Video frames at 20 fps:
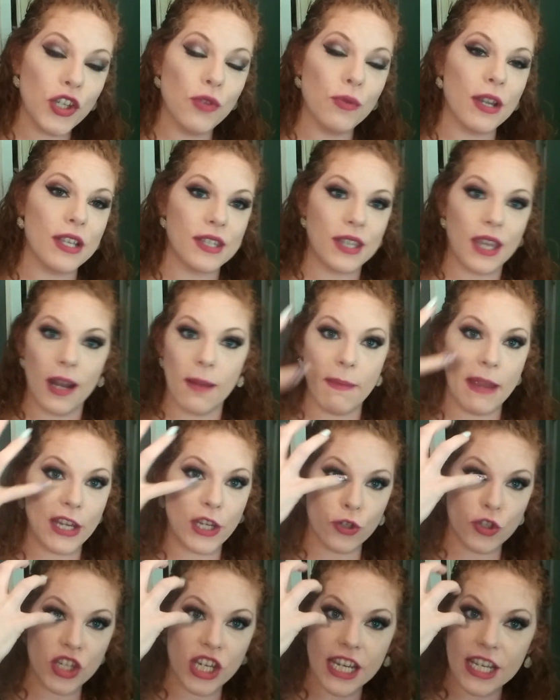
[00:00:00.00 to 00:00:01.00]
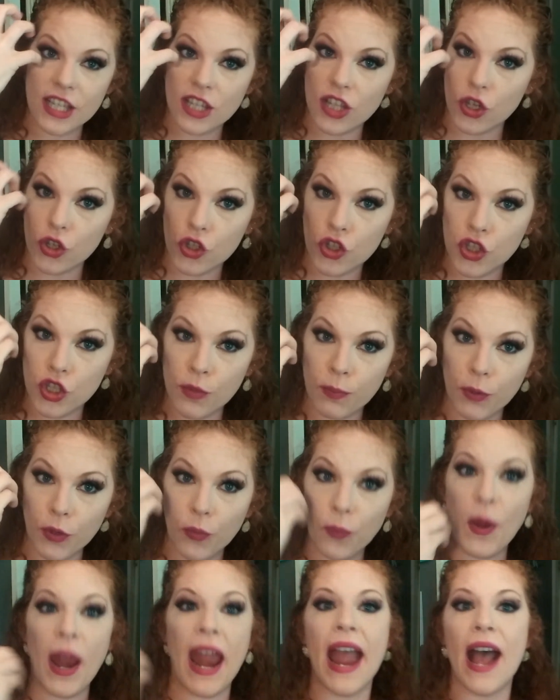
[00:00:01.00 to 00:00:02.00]
It's going to make your cheeks look super
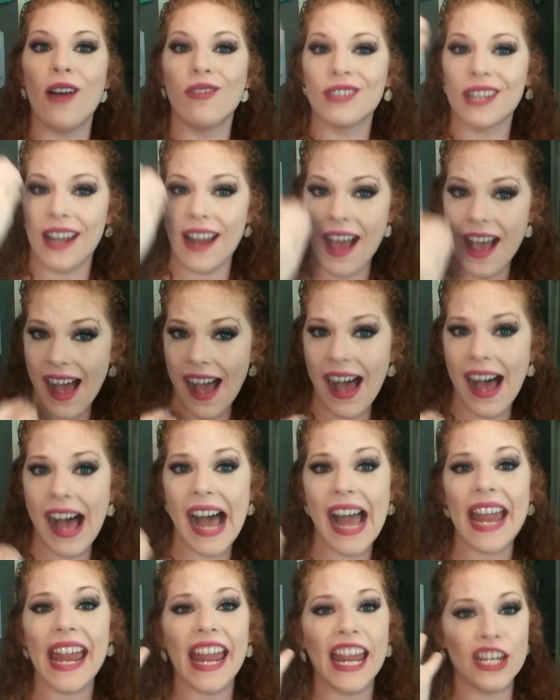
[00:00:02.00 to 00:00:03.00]
round and high